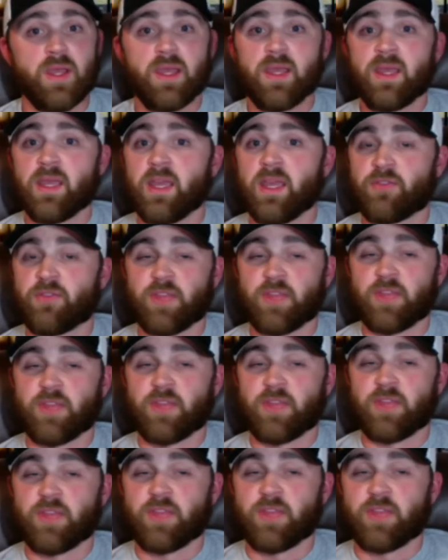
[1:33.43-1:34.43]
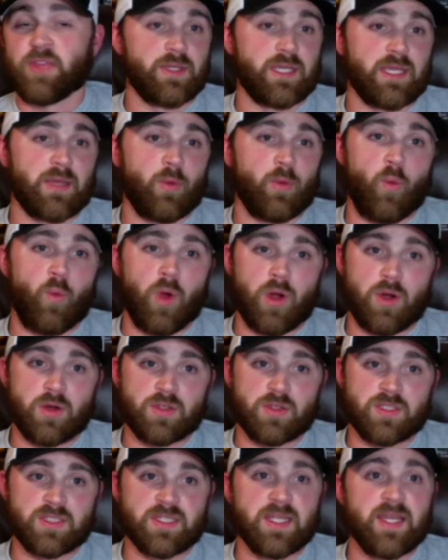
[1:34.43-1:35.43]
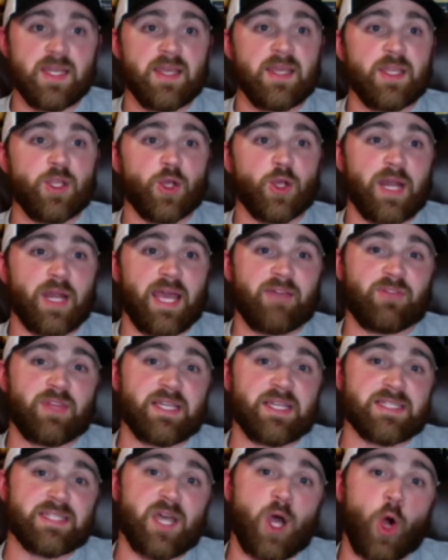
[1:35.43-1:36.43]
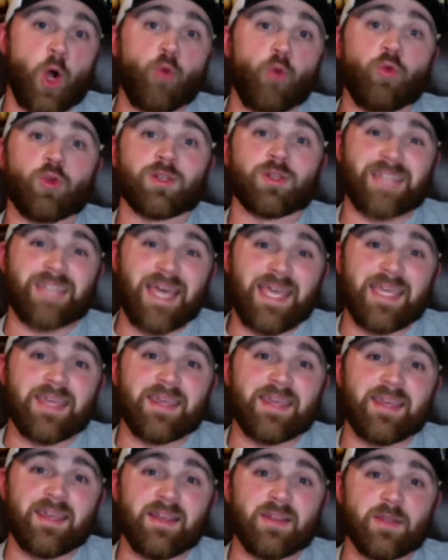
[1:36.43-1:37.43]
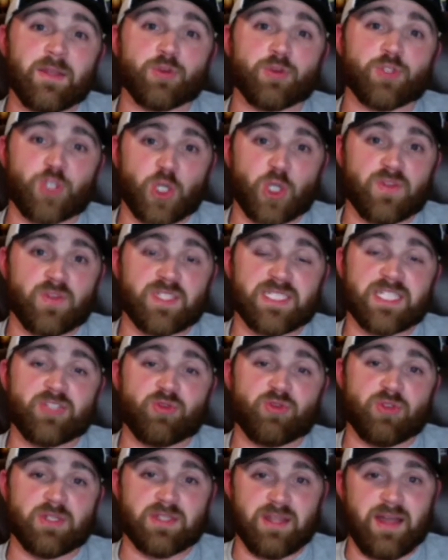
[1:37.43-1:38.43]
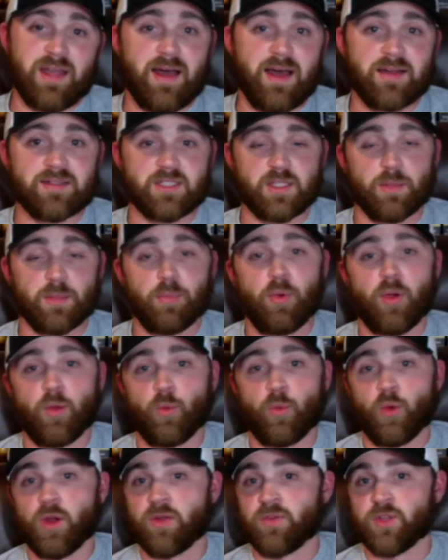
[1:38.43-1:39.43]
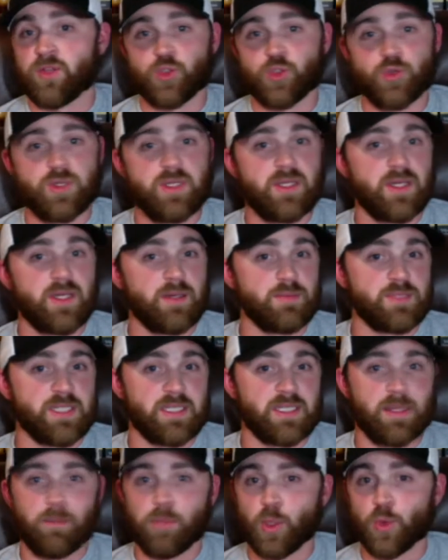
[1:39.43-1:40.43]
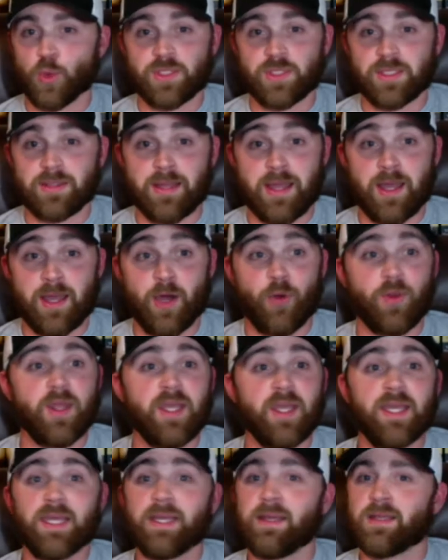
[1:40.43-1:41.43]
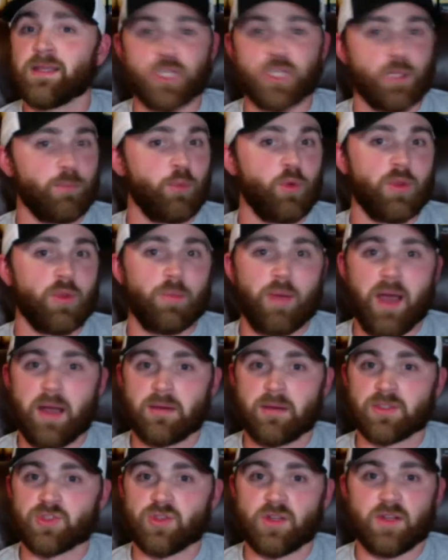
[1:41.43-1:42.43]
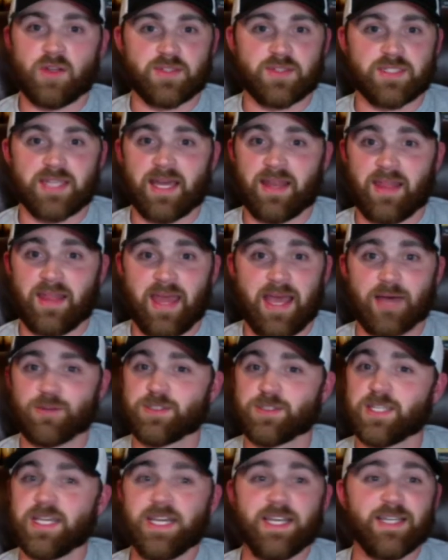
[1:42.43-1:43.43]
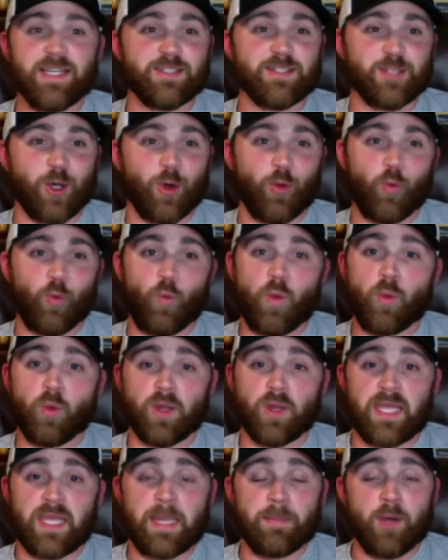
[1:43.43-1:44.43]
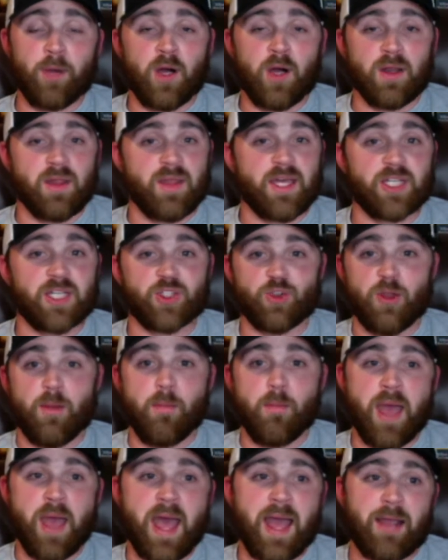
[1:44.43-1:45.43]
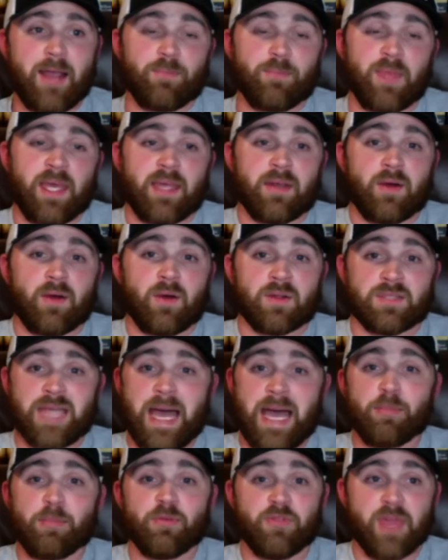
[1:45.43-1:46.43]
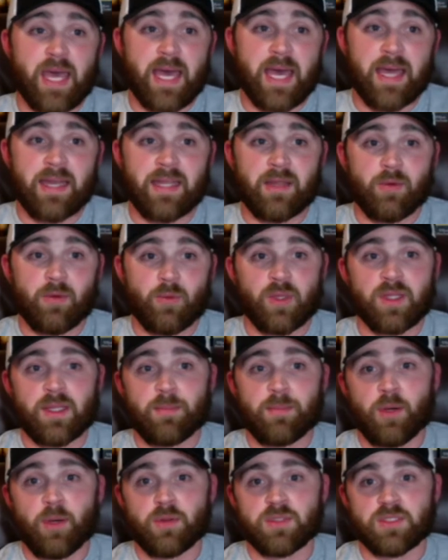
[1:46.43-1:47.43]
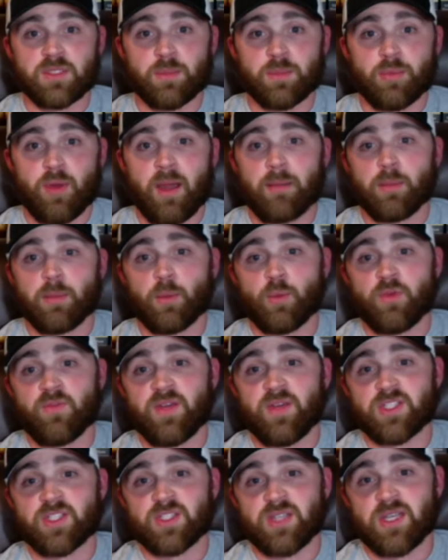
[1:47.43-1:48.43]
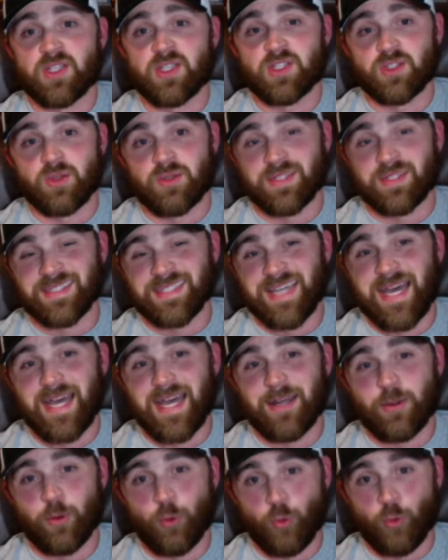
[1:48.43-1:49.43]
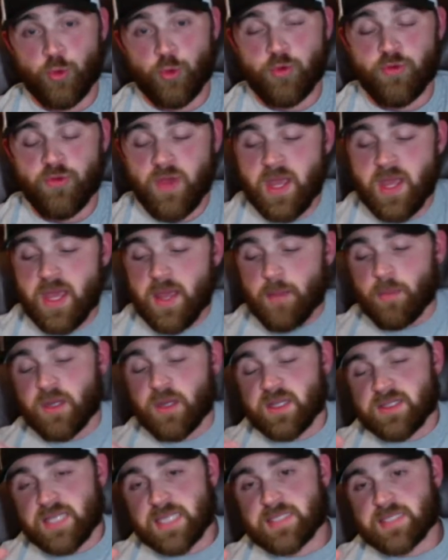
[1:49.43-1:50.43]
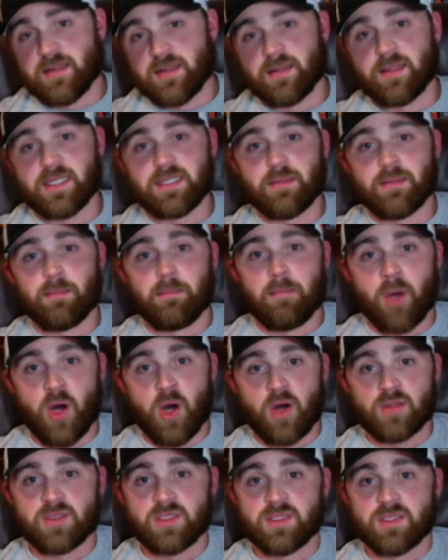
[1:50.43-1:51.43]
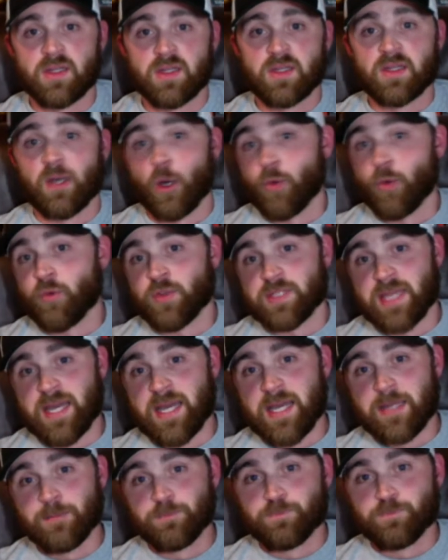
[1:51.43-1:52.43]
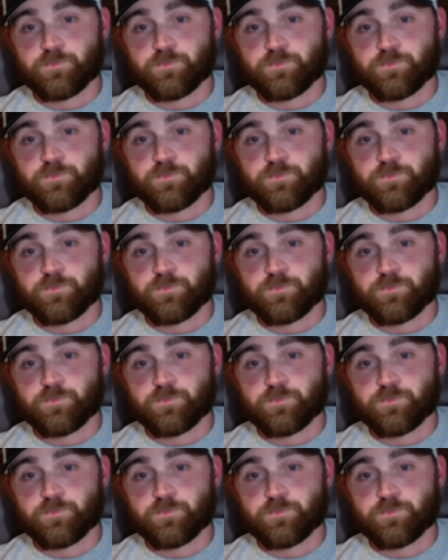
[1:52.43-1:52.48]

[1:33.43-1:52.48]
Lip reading: if things continue to get worse, you're going to have things that overtake those service entrance lines to the point where if a tree comes in and blows it down, it's going to pull the power straight off the side of the house. So we want to keep all of that trimmed back. And on top of that, it really poses a problem with vegetation on the side of the roof because that's going to lead to moss over time.